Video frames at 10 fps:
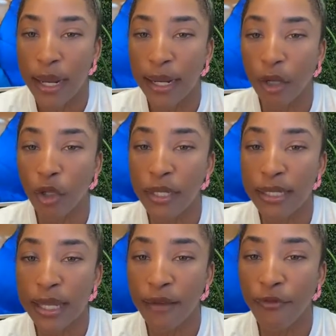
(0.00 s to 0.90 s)
Now,
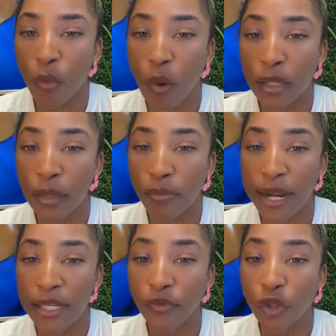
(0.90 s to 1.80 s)
Yulisa, if you want the
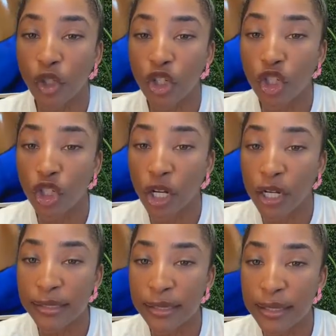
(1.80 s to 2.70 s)
price for
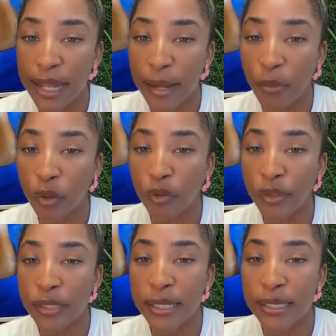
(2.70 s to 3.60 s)
just the lipo
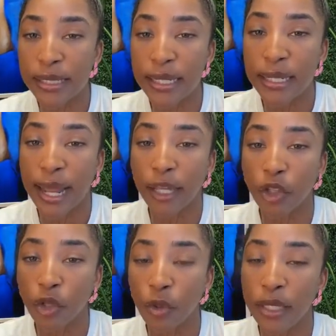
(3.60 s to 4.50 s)
360 like
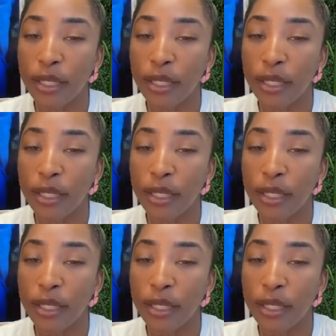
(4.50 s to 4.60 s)
you,